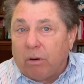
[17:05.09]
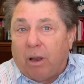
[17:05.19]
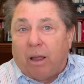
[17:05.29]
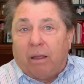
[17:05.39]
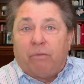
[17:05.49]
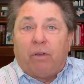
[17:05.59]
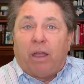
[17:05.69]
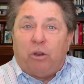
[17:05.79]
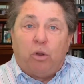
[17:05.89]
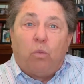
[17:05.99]
life,
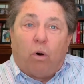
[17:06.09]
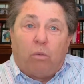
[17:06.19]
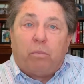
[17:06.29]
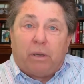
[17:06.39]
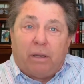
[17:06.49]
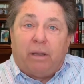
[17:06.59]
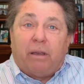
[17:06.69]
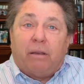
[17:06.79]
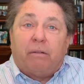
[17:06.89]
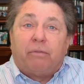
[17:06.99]
and you won't
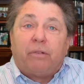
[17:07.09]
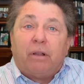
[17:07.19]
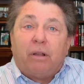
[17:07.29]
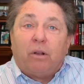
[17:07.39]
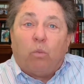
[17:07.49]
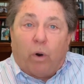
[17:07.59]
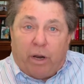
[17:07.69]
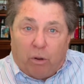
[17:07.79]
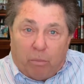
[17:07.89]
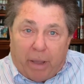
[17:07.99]
believe what
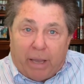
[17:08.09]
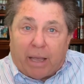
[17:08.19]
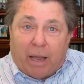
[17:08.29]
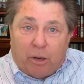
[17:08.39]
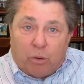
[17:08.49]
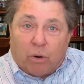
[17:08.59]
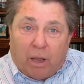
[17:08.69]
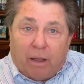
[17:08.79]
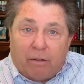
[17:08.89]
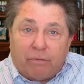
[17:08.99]
he'll make out of your
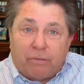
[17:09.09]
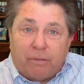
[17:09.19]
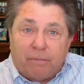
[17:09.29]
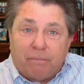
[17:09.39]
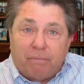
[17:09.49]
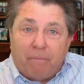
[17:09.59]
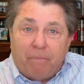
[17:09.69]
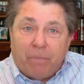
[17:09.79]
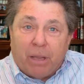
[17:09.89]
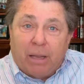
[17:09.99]
life.
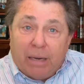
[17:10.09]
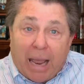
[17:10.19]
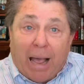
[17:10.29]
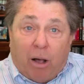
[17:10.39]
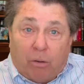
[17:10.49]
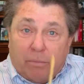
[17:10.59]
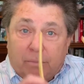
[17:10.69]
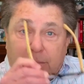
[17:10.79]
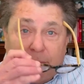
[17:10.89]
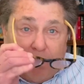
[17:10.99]
Now,
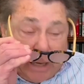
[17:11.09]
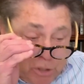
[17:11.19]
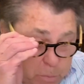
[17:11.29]
let's